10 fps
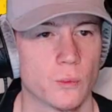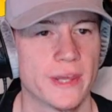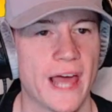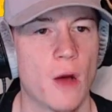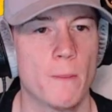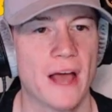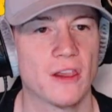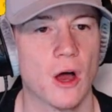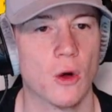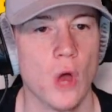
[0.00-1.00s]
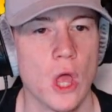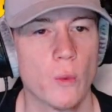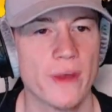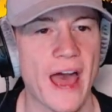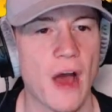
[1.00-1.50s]
Without Melo,
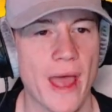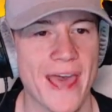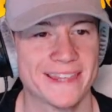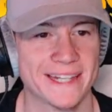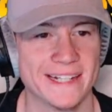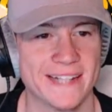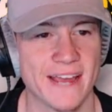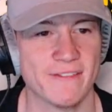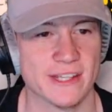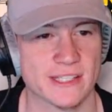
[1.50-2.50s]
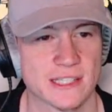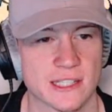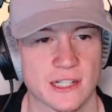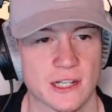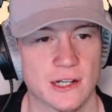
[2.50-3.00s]
without Anthony Davis.
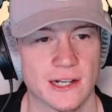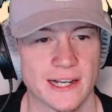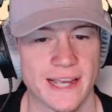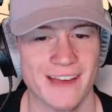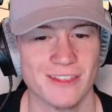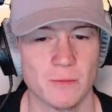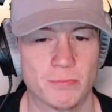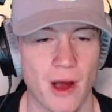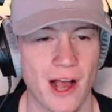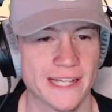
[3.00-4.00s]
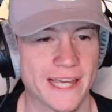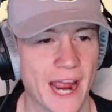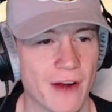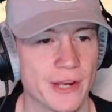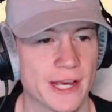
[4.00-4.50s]
Can LeBron
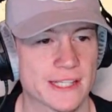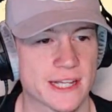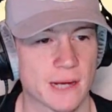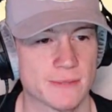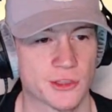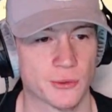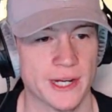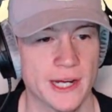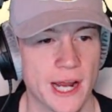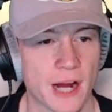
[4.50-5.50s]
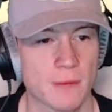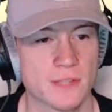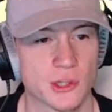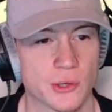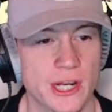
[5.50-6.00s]
carry us? Here comes a three. Here
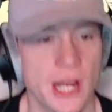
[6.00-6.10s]
comes a three.